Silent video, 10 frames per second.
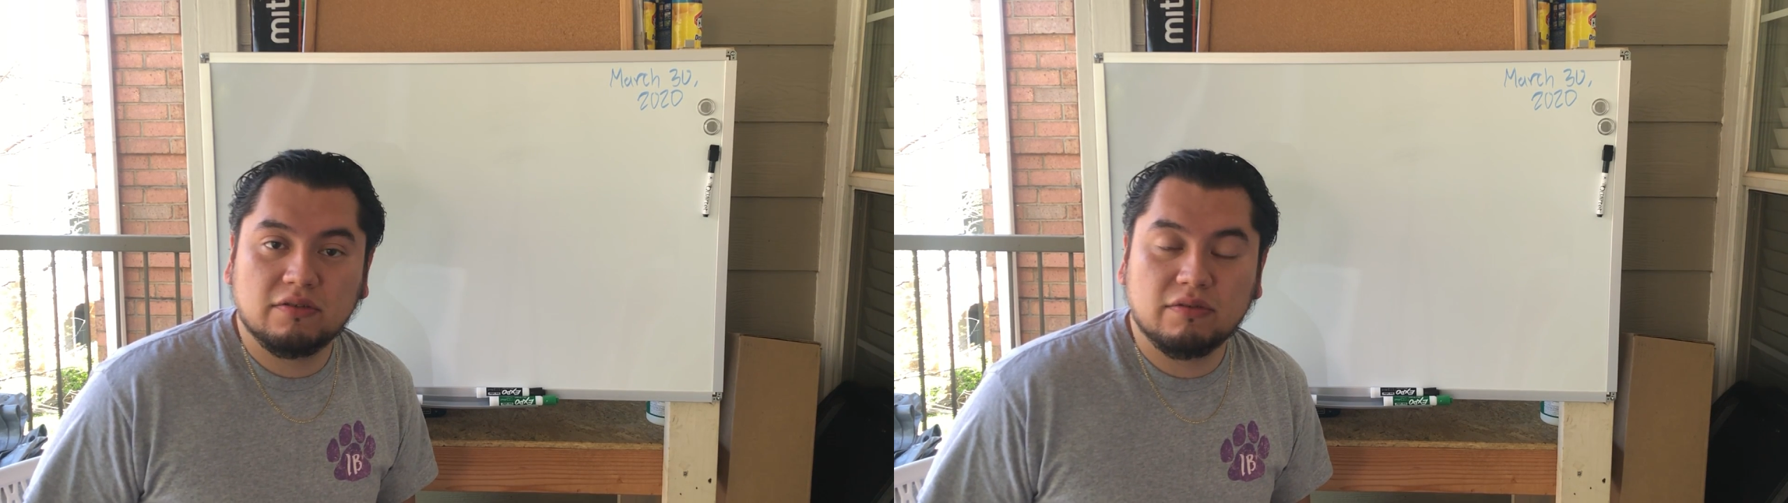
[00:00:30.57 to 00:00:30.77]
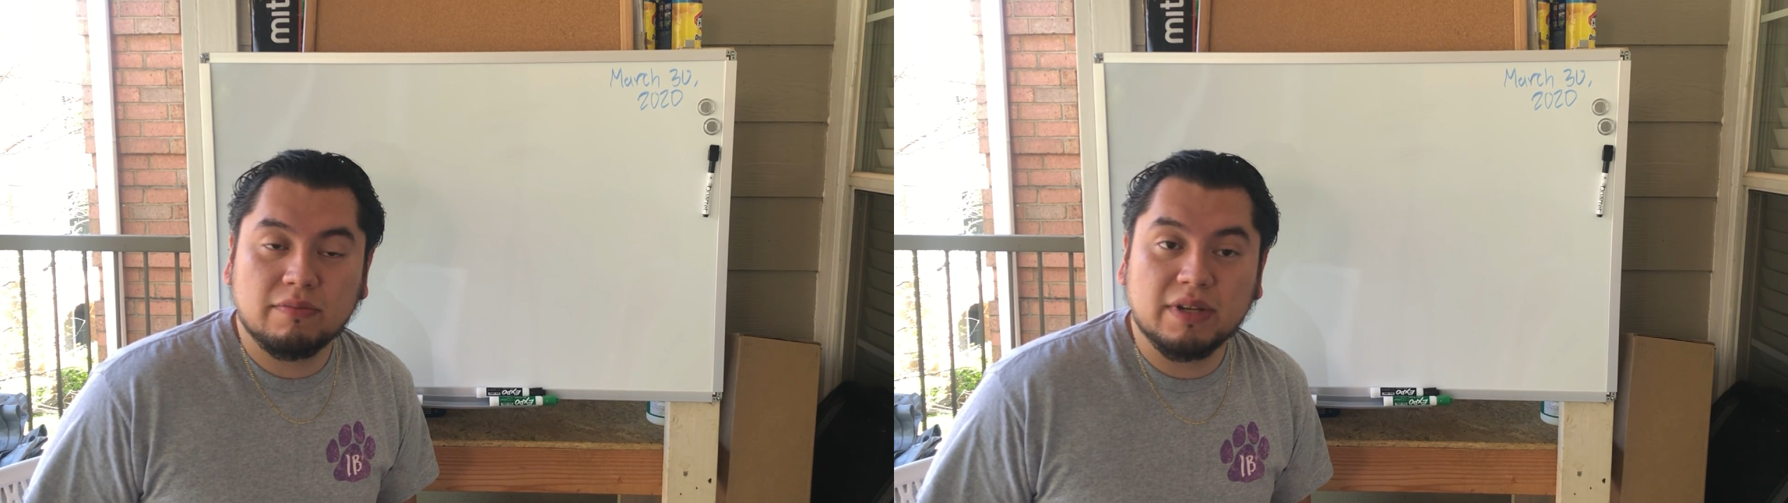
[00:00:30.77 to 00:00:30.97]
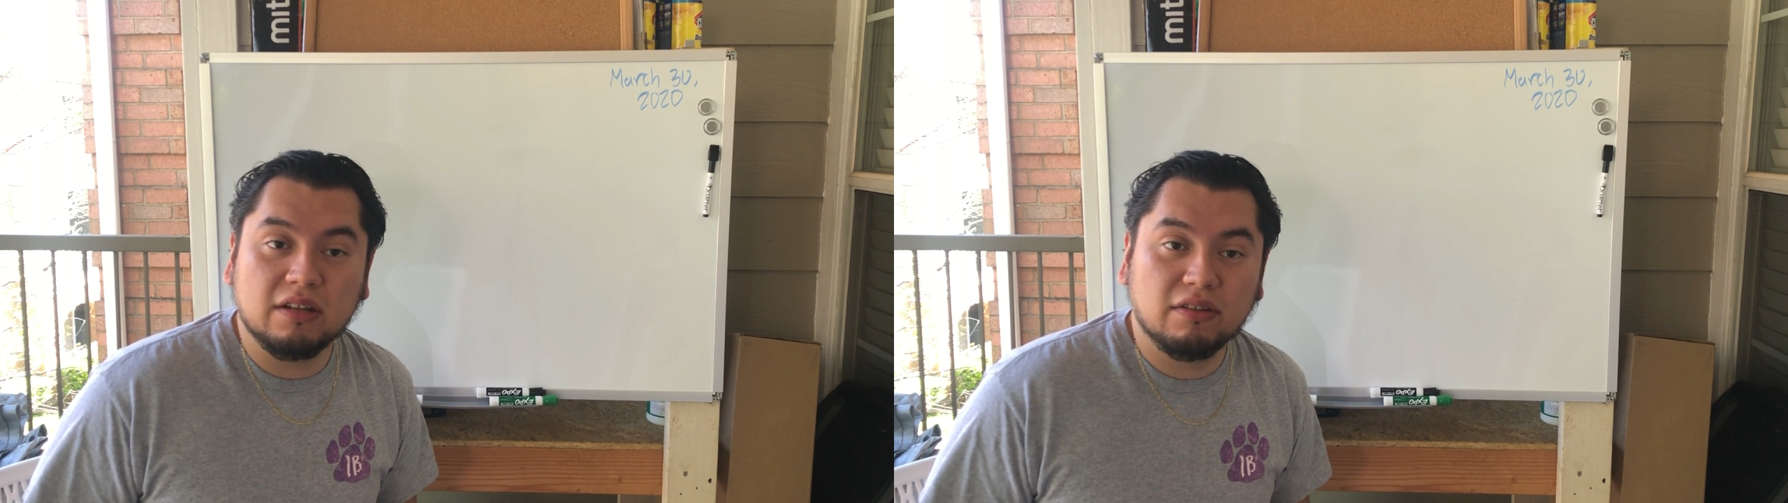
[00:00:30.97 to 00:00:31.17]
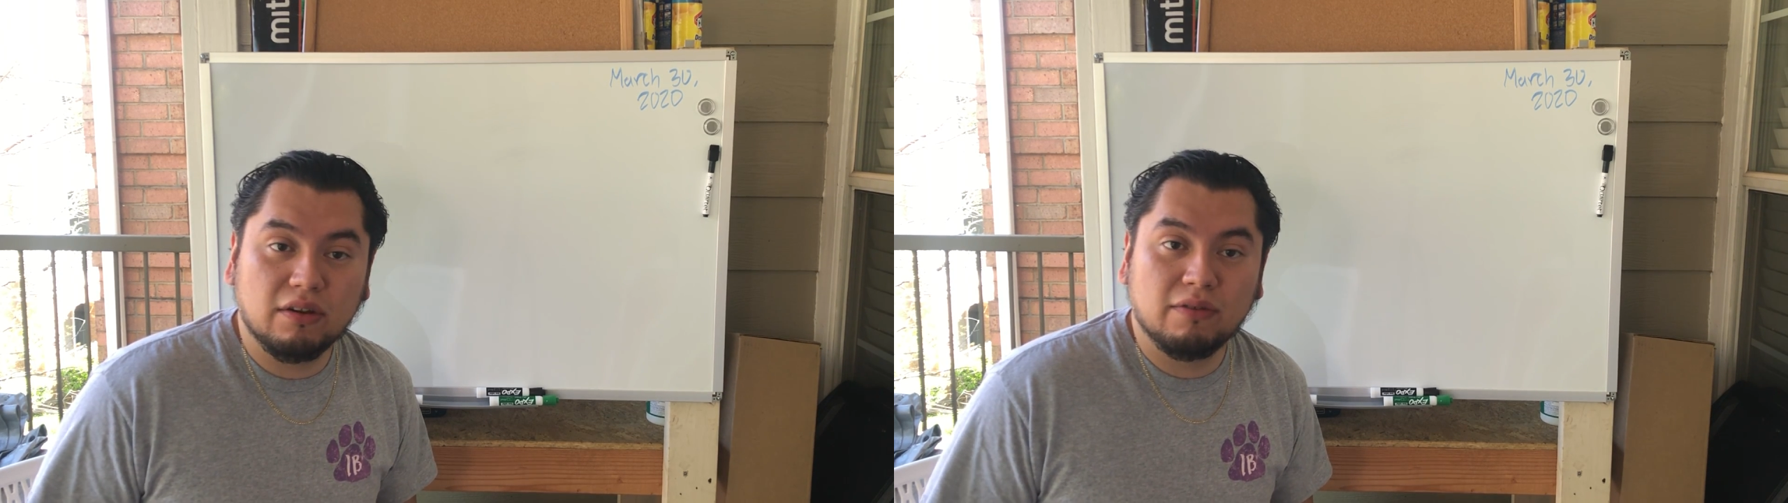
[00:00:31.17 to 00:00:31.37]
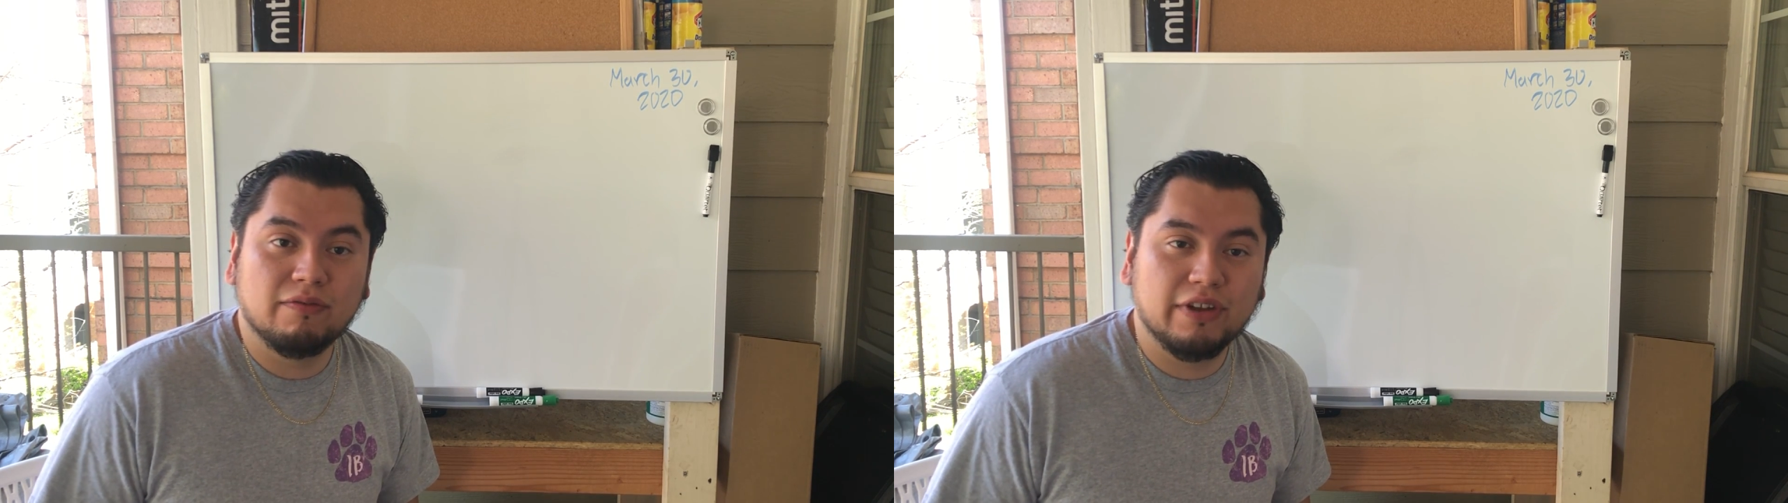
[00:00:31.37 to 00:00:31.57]
from me
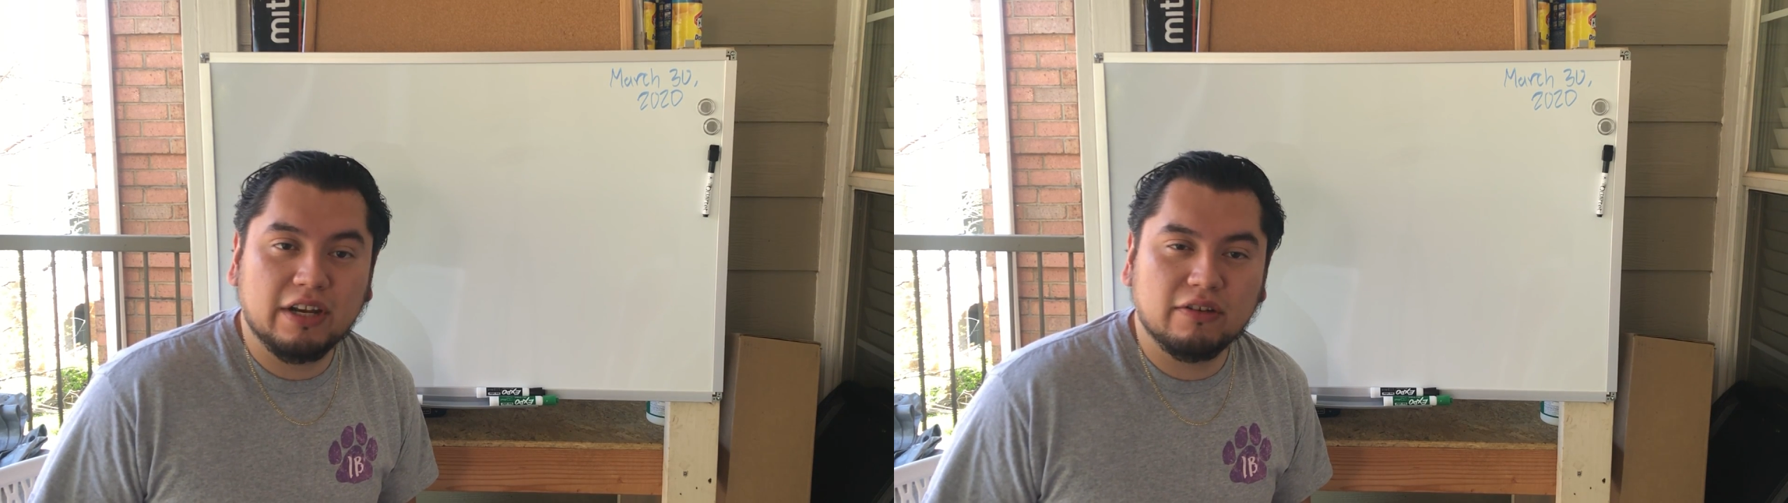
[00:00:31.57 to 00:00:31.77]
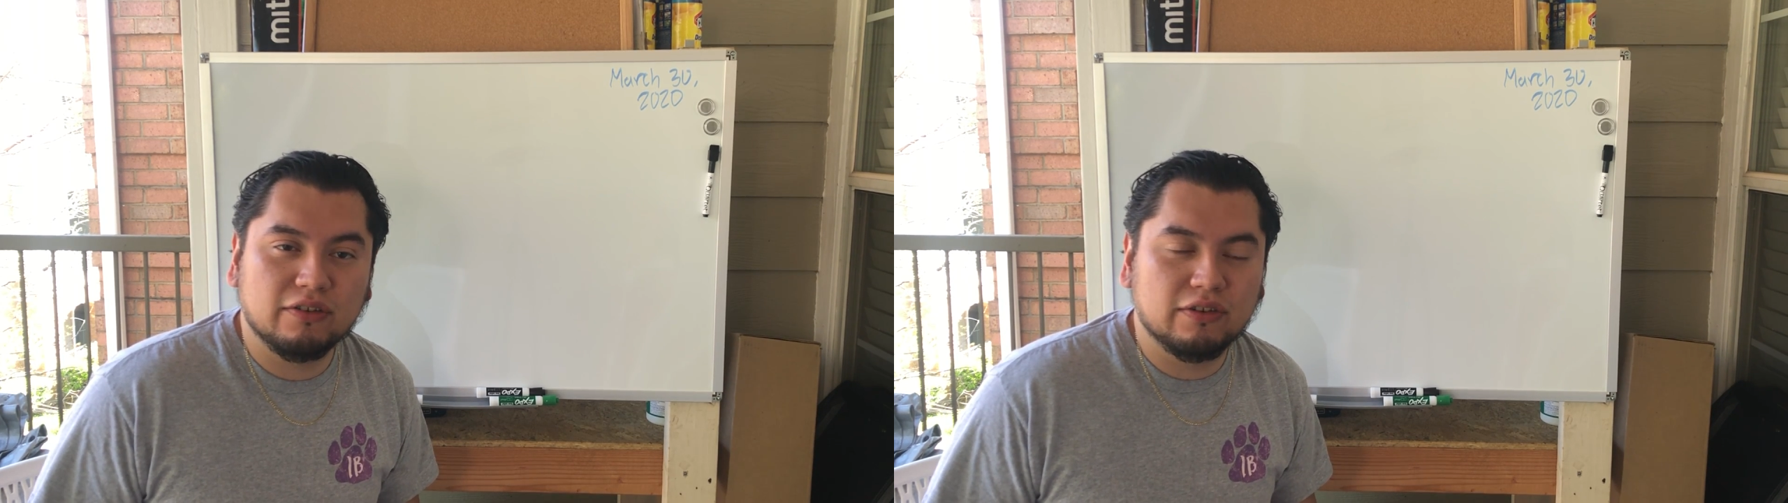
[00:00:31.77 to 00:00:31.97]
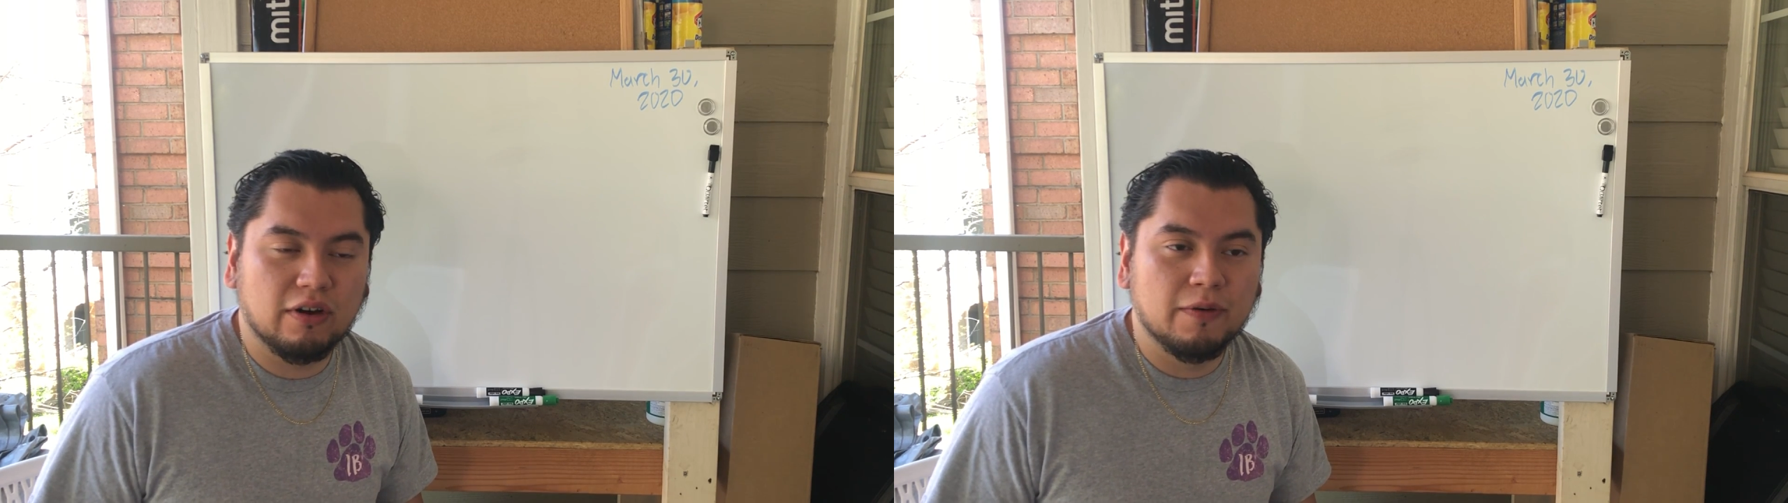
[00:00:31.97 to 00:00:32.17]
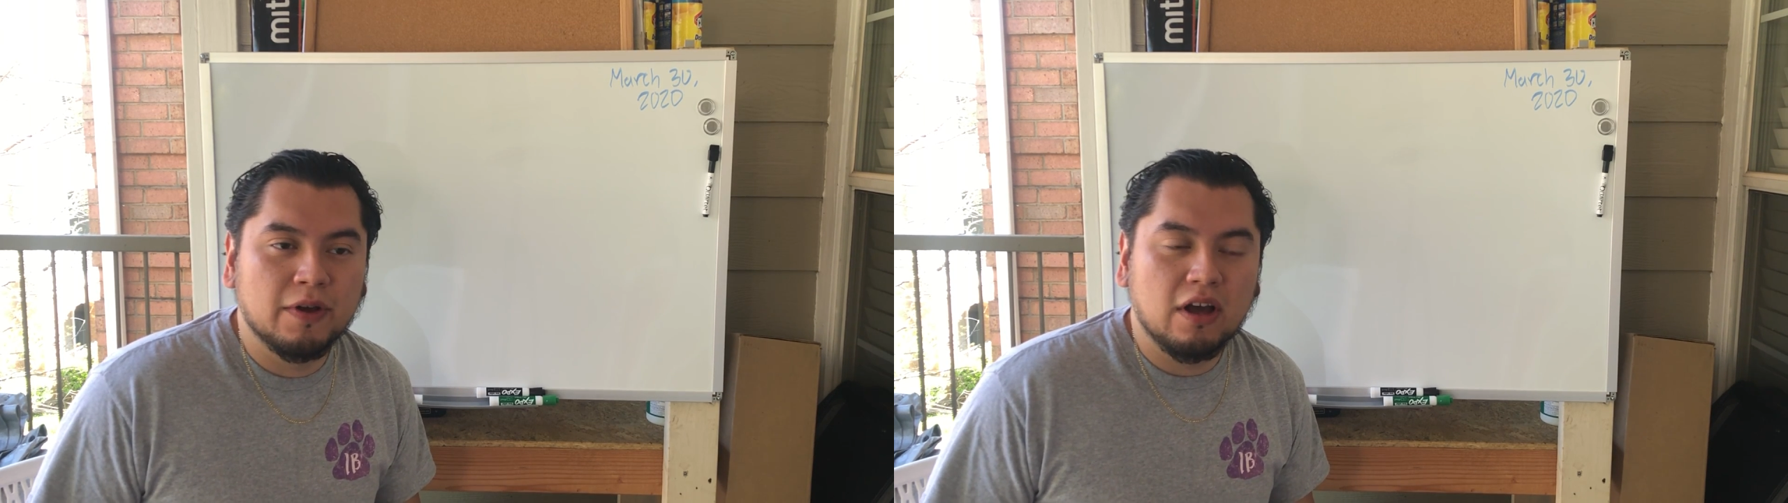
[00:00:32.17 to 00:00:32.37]
through videos, so